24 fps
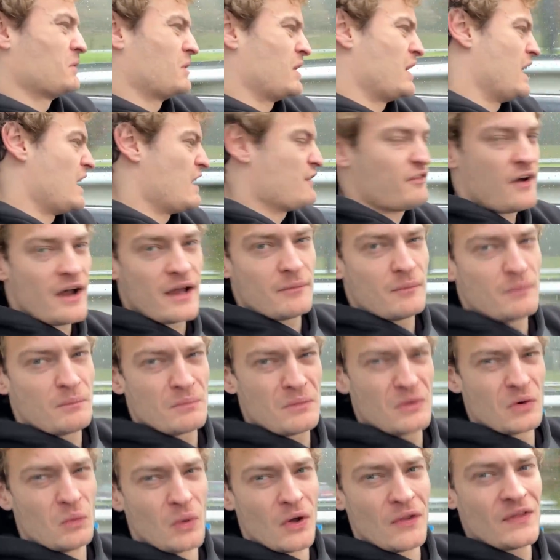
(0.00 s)
If I
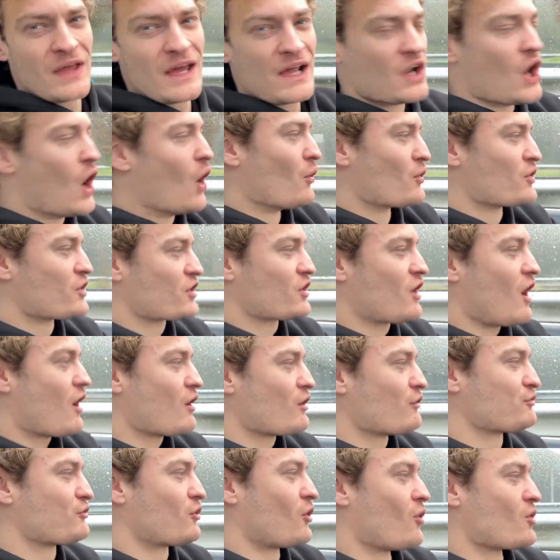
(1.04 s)
one day lower the car,
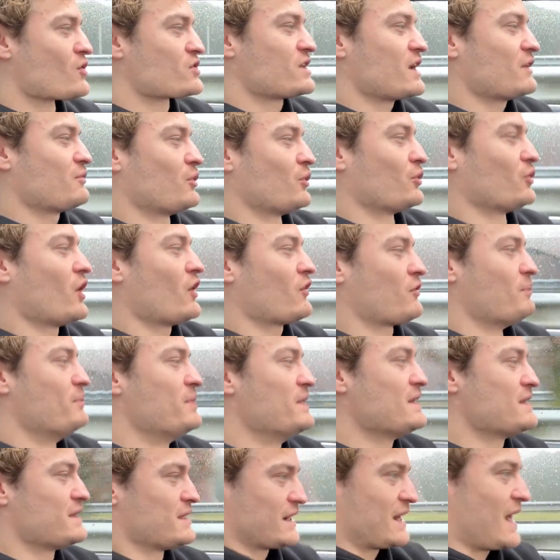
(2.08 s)
of course, that will not
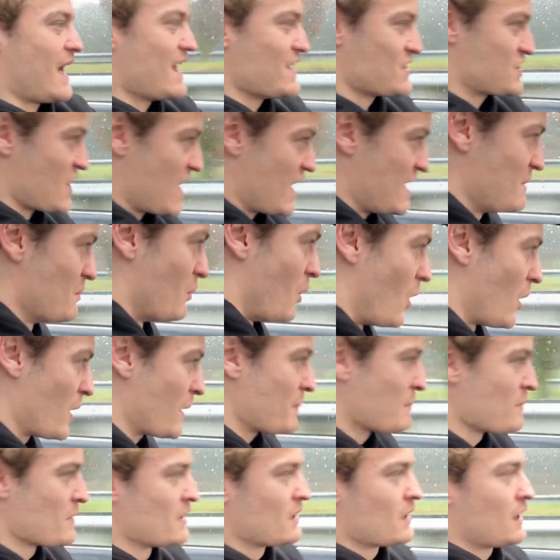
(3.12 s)
be the case anymore.
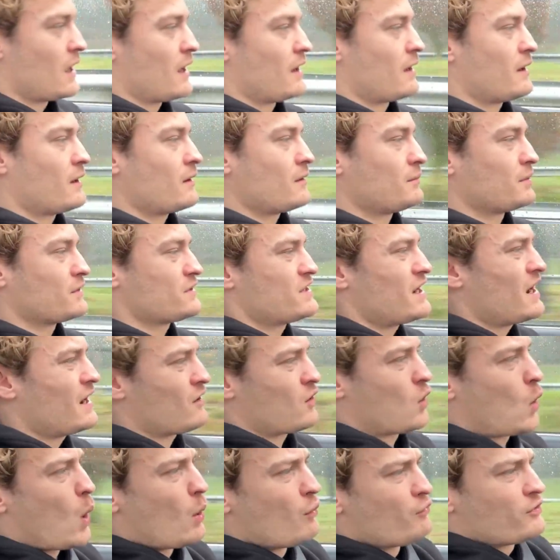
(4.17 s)
But yeah,
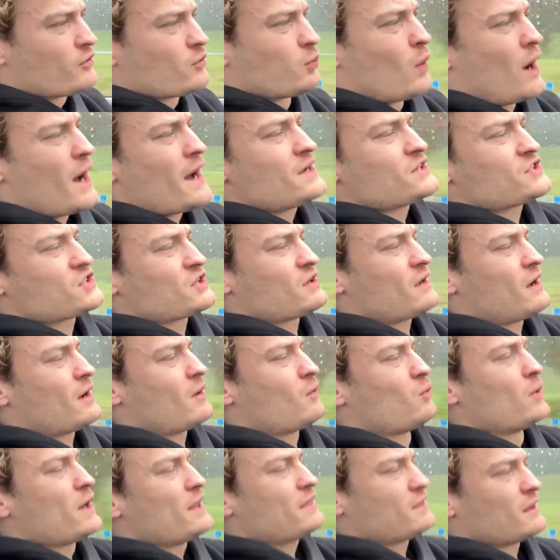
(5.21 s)
comfort wise,
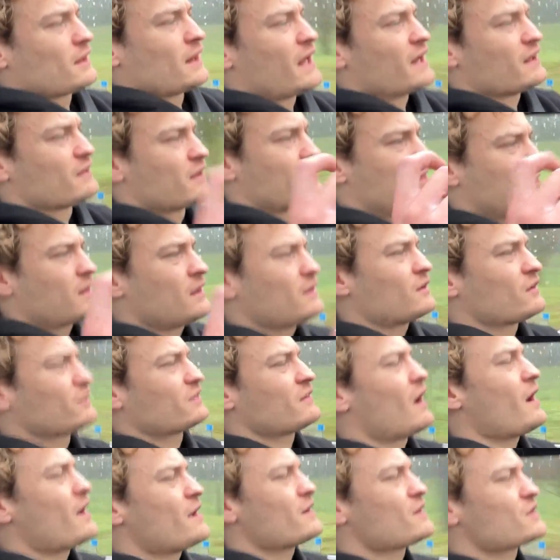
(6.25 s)
with like the thinner
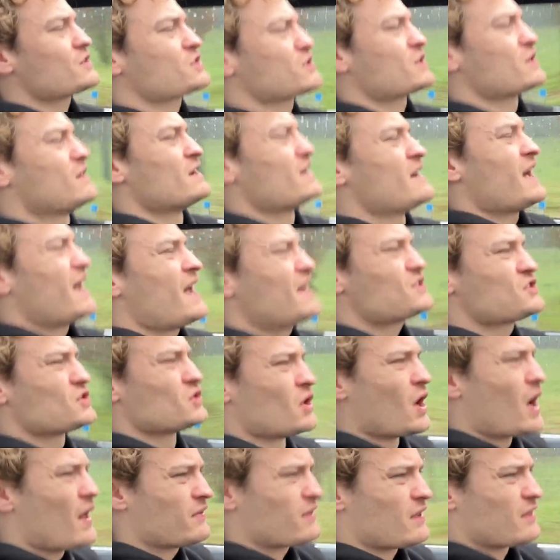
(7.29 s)
tires, it's
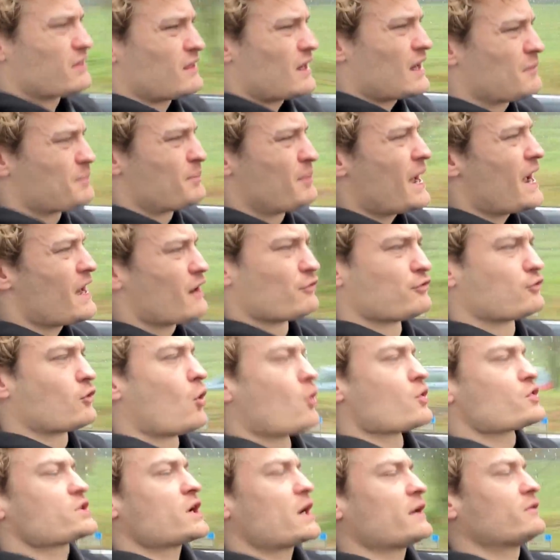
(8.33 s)
not that bad. Of
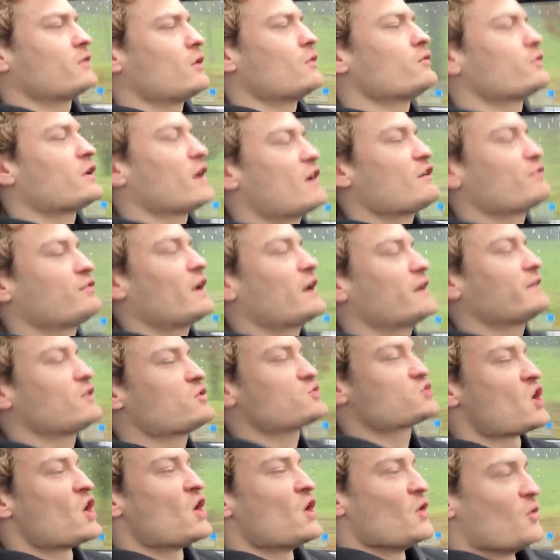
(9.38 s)
course, I don't have like
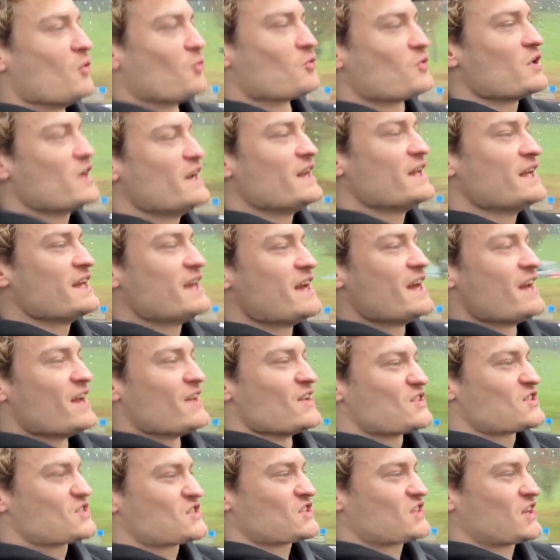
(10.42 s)
those really
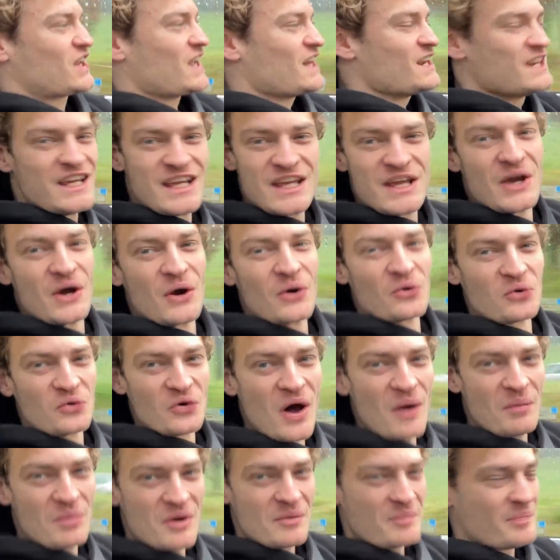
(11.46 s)
skinny
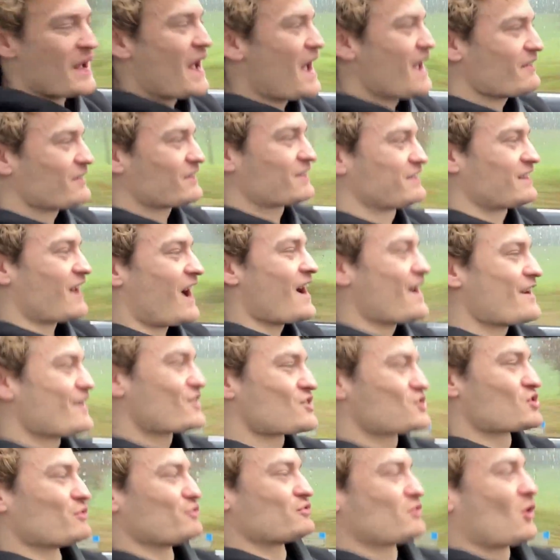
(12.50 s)
rubber band
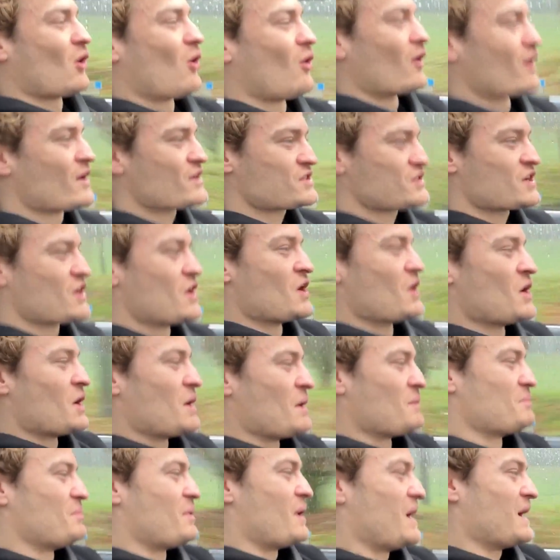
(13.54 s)
tires, of course,
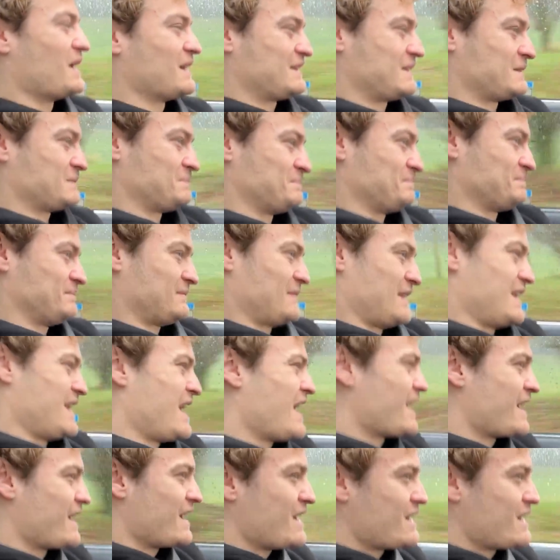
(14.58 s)
but yeah,